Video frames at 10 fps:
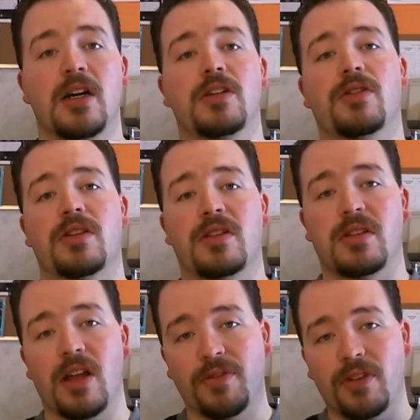So the
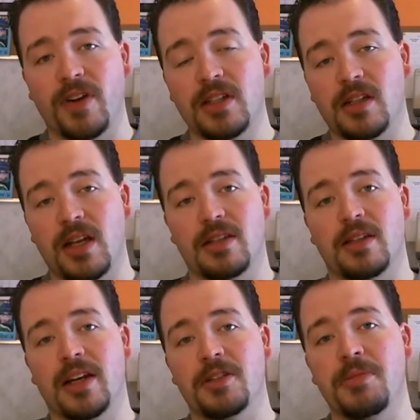self-defense class, the
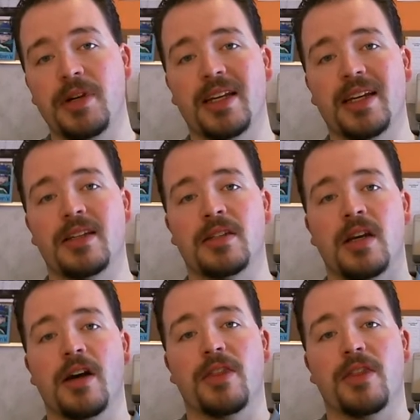next meeting is